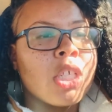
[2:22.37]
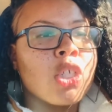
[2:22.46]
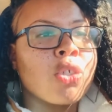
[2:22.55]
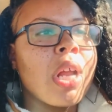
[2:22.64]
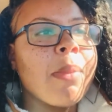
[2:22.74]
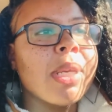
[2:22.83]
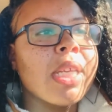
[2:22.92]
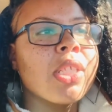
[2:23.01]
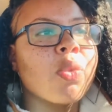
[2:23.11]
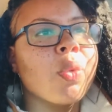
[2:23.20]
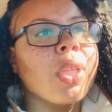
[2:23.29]
trauma
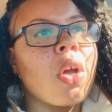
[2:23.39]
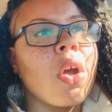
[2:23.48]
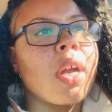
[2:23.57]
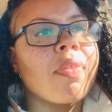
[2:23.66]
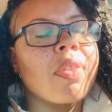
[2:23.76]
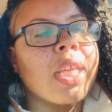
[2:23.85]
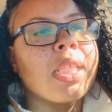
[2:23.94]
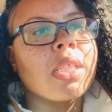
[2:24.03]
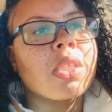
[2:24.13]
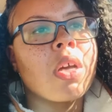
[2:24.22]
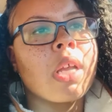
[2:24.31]
is a really hard thing
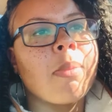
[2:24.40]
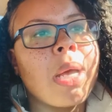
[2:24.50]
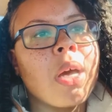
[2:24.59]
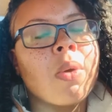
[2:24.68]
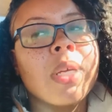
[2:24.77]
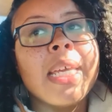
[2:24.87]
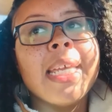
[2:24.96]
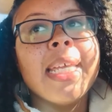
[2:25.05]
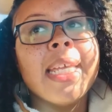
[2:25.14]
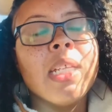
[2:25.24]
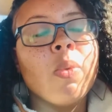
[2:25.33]
to talk about
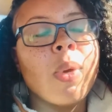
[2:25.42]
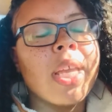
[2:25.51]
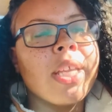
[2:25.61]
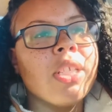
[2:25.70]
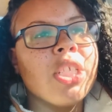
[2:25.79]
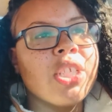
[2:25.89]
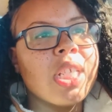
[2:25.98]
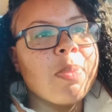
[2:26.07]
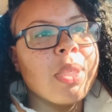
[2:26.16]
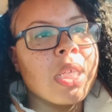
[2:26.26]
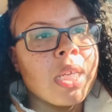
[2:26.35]
anyway,
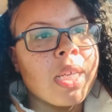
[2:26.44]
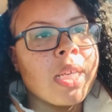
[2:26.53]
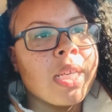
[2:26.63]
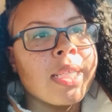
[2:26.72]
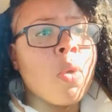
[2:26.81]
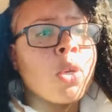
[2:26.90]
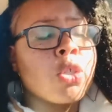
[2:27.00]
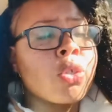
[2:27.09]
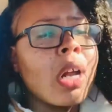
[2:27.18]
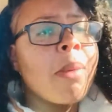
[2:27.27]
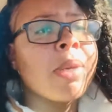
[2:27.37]
just because
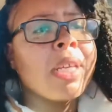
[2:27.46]
trauma